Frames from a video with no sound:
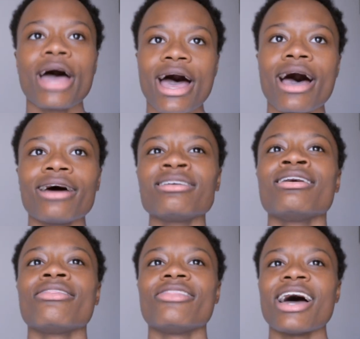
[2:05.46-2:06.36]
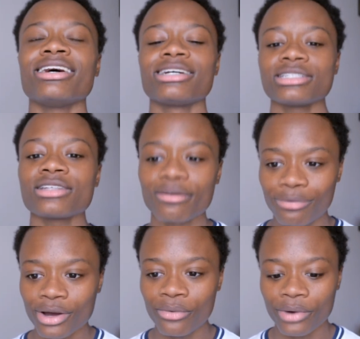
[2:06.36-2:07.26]
bad that it gets to
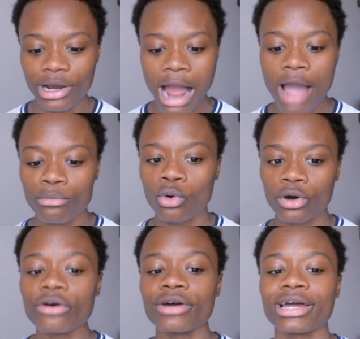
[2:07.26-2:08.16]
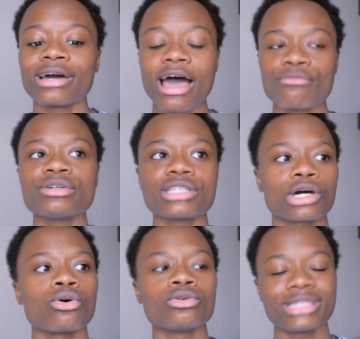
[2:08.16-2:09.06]
a point where I'm ordering every
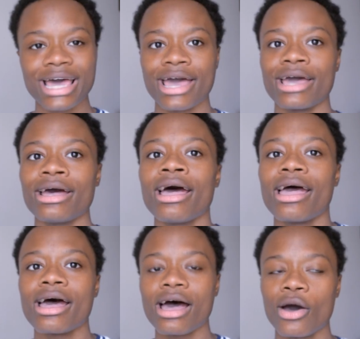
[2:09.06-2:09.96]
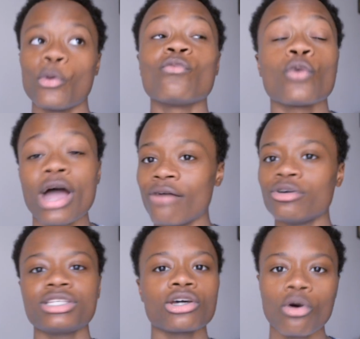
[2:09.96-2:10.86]
single day for
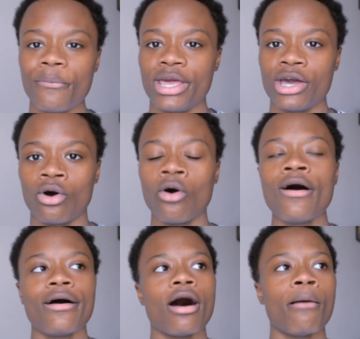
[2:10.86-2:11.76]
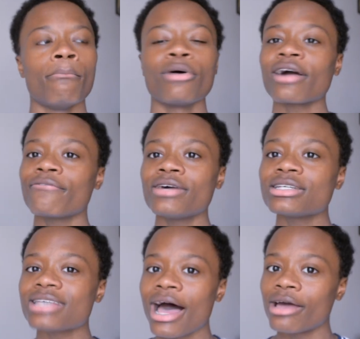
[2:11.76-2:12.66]
every single meal.
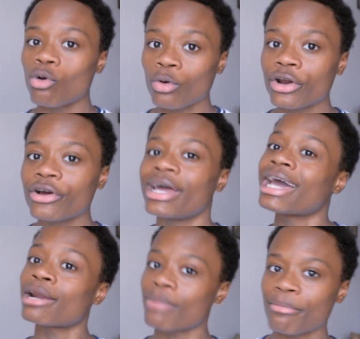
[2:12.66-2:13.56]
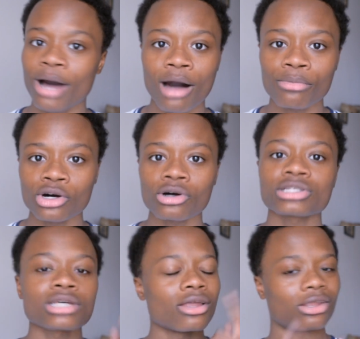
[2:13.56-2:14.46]
Breakfast, I order and my mom
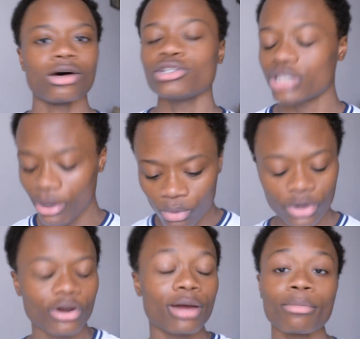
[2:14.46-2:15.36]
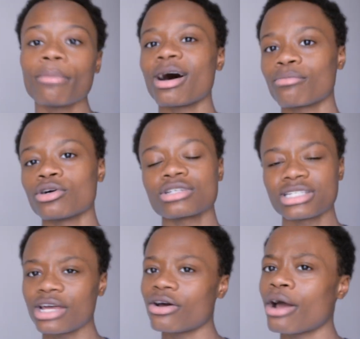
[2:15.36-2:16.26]
cooks. Lunch, I order and my mom
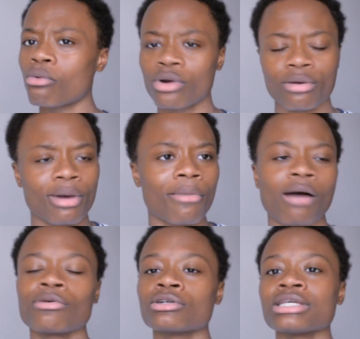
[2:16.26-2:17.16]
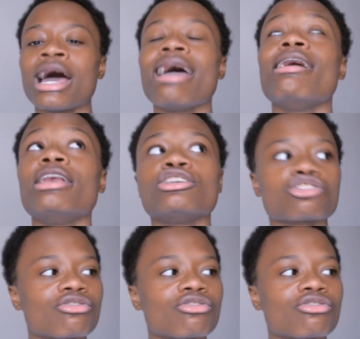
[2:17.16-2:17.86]
cooks. Dinner, I order and my mom cooks. It is